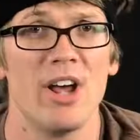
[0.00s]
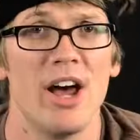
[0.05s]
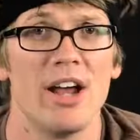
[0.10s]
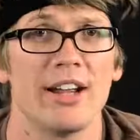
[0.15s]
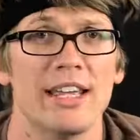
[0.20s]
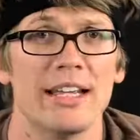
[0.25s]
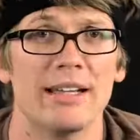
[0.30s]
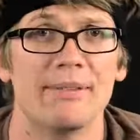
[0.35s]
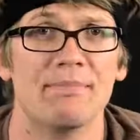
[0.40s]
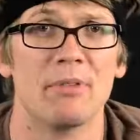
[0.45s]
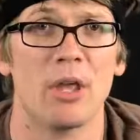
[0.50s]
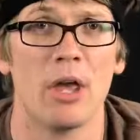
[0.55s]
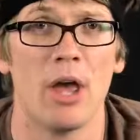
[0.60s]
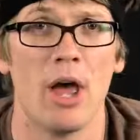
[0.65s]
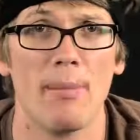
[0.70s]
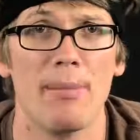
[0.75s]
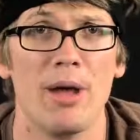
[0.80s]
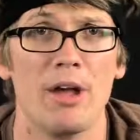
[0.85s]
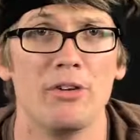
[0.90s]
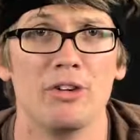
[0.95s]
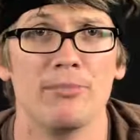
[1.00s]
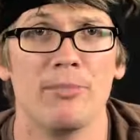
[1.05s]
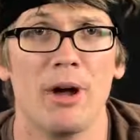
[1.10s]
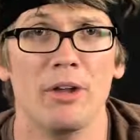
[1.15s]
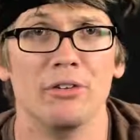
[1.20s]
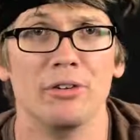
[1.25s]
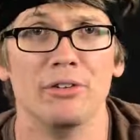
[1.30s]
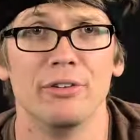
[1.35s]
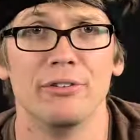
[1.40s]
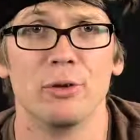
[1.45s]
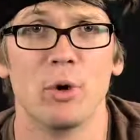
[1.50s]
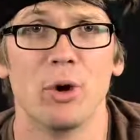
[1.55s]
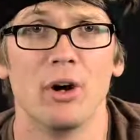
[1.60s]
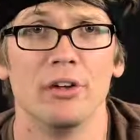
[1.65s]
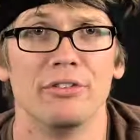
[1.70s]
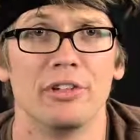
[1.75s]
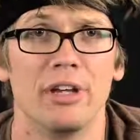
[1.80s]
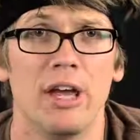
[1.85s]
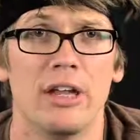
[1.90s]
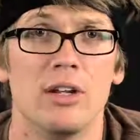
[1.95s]
talking about your muscles, of
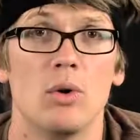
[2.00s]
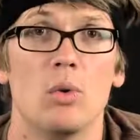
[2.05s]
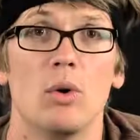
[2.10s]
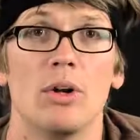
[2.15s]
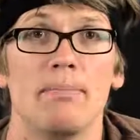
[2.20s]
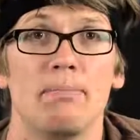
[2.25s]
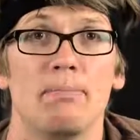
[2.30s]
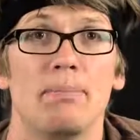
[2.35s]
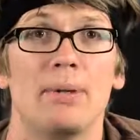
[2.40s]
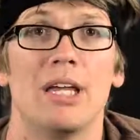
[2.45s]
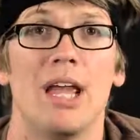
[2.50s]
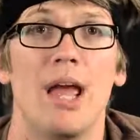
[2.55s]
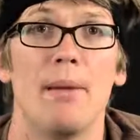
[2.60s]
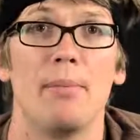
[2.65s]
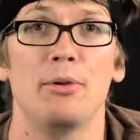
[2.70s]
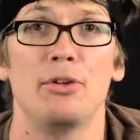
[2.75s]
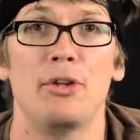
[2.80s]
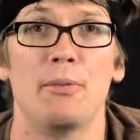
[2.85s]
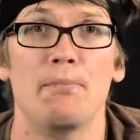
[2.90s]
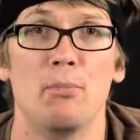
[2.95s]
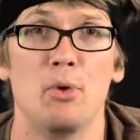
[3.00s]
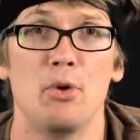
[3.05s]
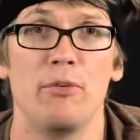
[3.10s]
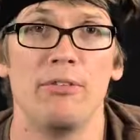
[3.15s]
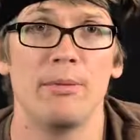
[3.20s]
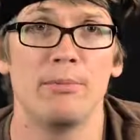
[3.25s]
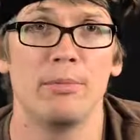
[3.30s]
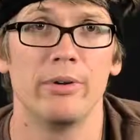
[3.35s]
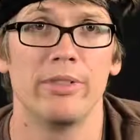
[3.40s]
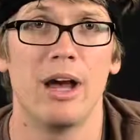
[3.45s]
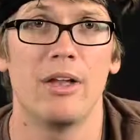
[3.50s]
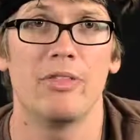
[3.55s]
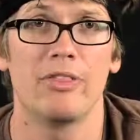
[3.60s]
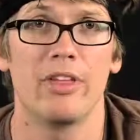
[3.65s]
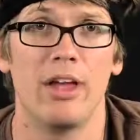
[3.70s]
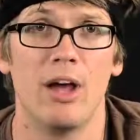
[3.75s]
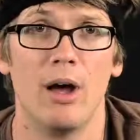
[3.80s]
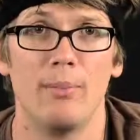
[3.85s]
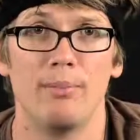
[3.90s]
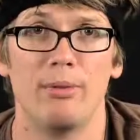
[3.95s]
course, and you wouldn't be able to move them without
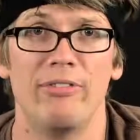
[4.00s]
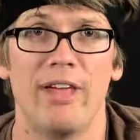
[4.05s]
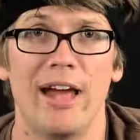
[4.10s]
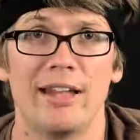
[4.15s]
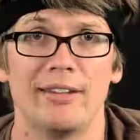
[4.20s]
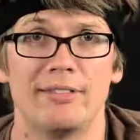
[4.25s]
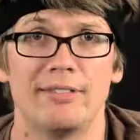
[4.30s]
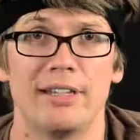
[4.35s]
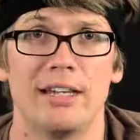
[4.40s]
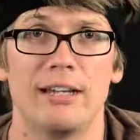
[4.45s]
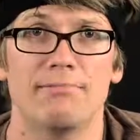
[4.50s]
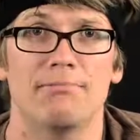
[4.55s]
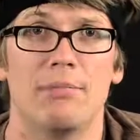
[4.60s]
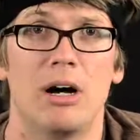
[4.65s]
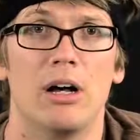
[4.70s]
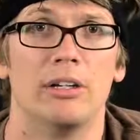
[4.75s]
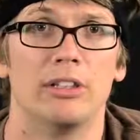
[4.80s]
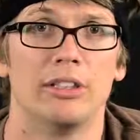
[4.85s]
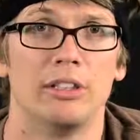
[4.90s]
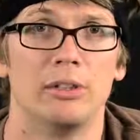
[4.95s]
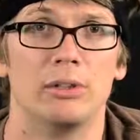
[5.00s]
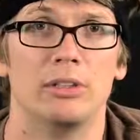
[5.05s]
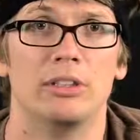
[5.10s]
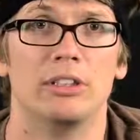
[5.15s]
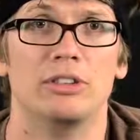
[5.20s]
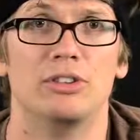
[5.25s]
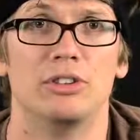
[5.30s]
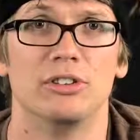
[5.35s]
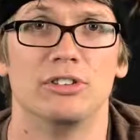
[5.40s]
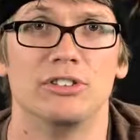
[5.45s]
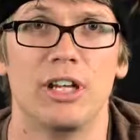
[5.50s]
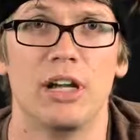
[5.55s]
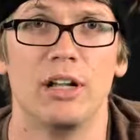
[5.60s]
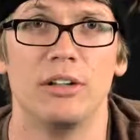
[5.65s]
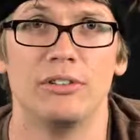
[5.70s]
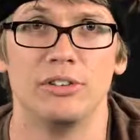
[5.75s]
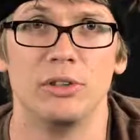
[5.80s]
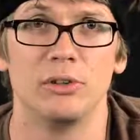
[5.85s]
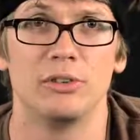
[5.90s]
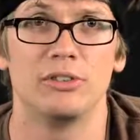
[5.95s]
the help of that same molecule that your
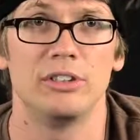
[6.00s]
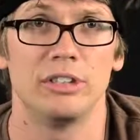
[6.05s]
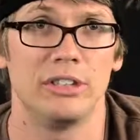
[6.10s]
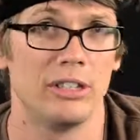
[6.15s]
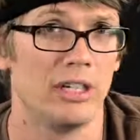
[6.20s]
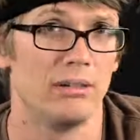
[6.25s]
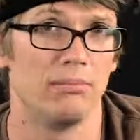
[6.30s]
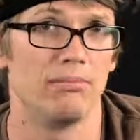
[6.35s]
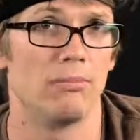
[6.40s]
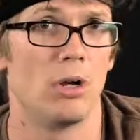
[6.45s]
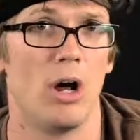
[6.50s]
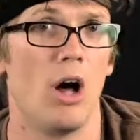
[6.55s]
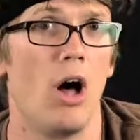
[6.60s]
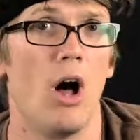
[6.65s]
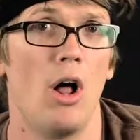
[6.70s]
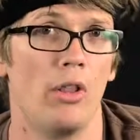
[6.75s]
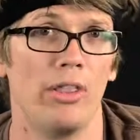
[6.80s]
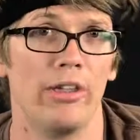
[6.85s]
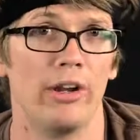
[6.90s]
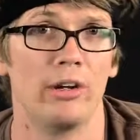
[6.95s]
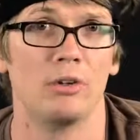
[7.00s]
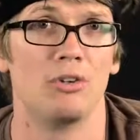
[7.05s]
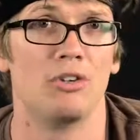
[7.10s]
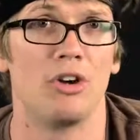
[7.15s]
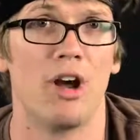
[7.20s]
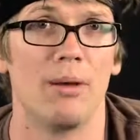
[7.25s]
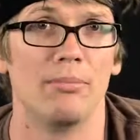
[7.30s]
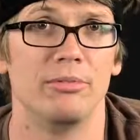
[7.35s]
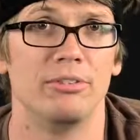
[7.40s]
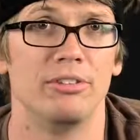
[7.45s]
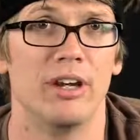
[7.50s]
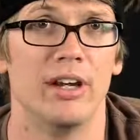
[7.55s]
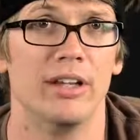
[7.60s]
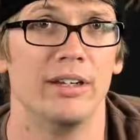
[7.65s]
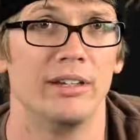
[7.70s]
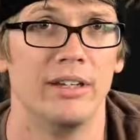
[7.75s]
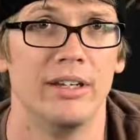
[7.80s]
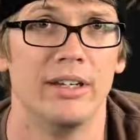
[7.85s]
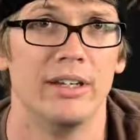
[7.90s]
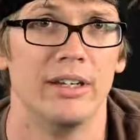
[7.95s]
cells use to get all their jobs
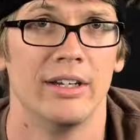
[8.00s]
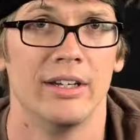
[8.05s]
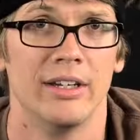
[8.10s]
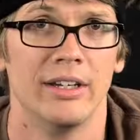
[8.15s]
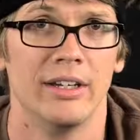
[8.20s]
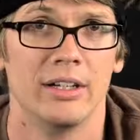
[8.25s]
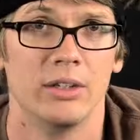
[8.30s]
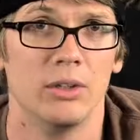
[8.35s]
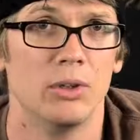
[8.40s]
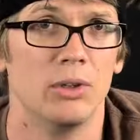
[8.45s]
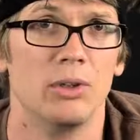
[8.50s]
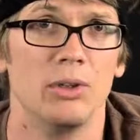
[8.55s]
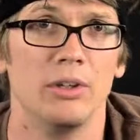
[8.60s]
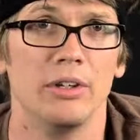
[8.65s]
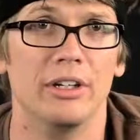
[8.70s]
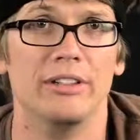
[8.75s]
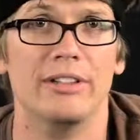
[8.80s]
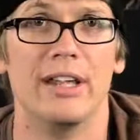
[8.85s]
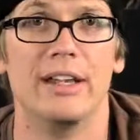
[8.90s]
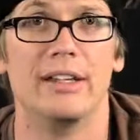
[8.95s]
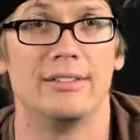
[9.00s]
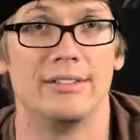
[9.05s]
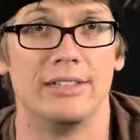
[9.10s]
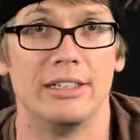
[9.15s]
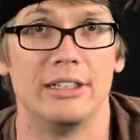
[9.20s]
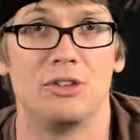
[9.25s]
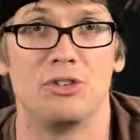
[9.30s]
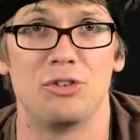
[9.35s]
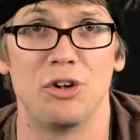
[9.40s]
done. Good old adenosine